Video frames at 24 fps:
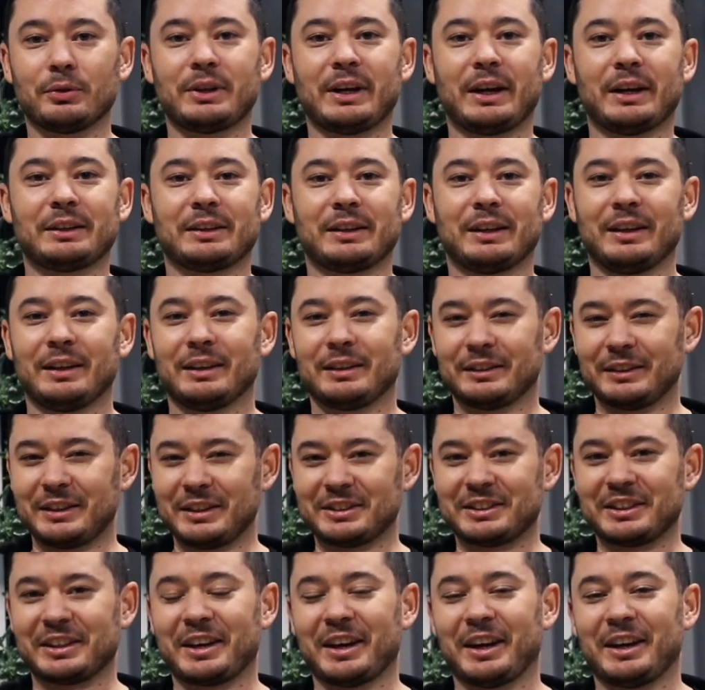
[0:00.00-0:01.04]
that,
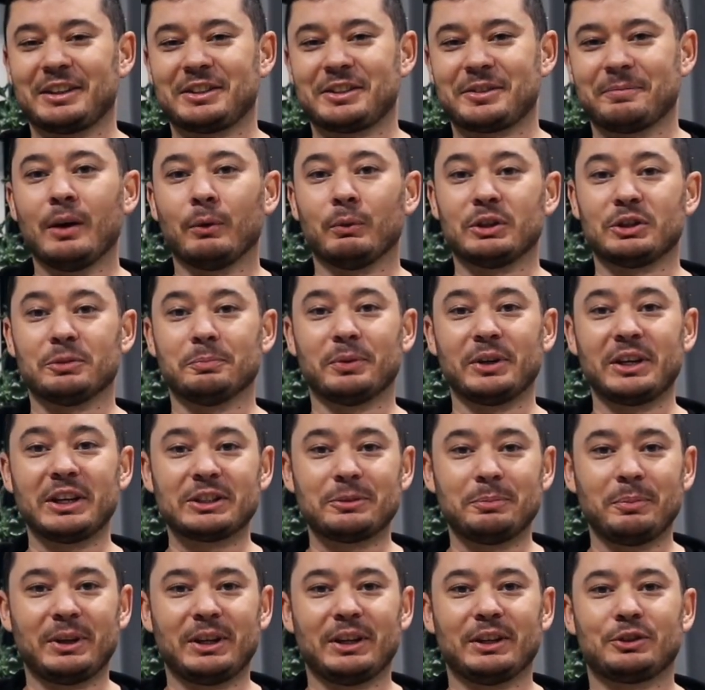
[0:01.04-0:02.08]
there's a catch, which brings
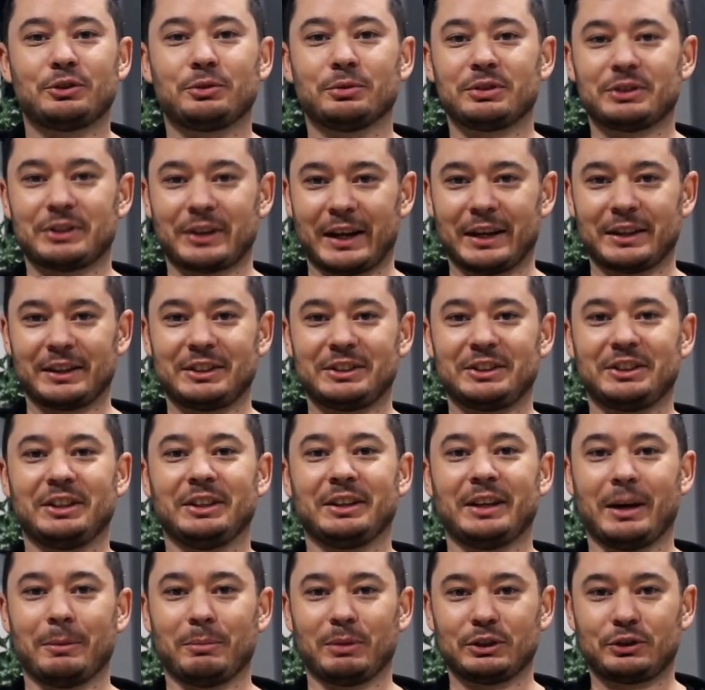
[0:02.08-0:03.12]
me to strategy
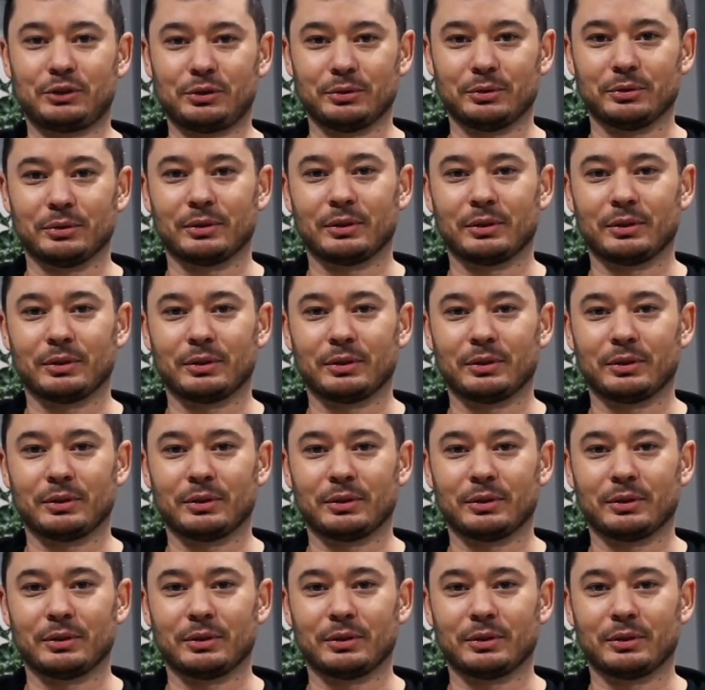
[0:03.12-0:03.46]
number 2,